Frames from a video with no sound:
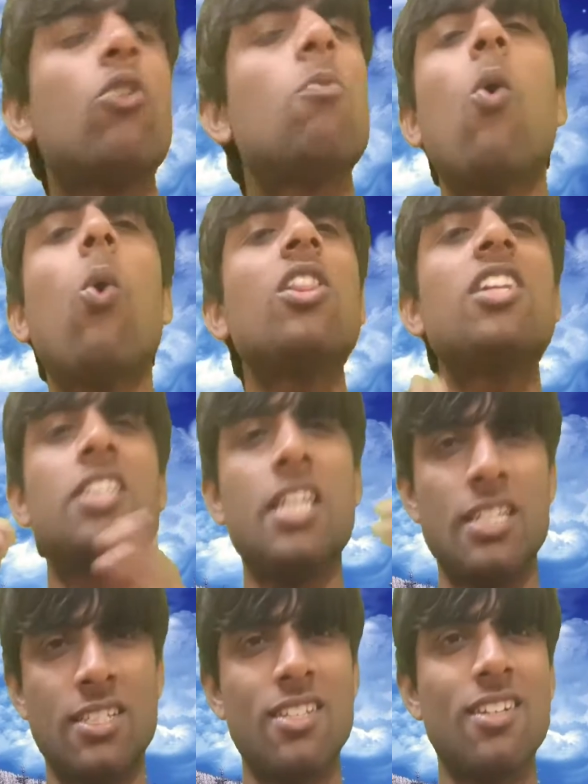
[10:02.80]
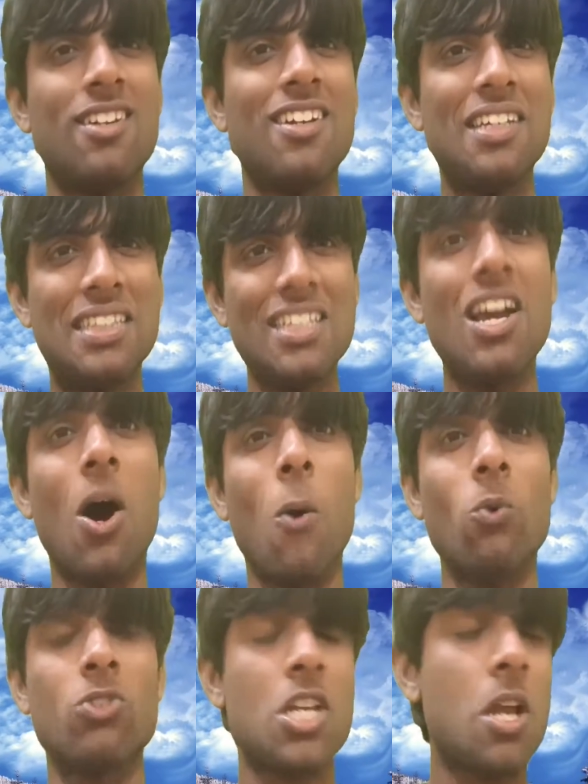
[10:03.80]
room, all the things in the house.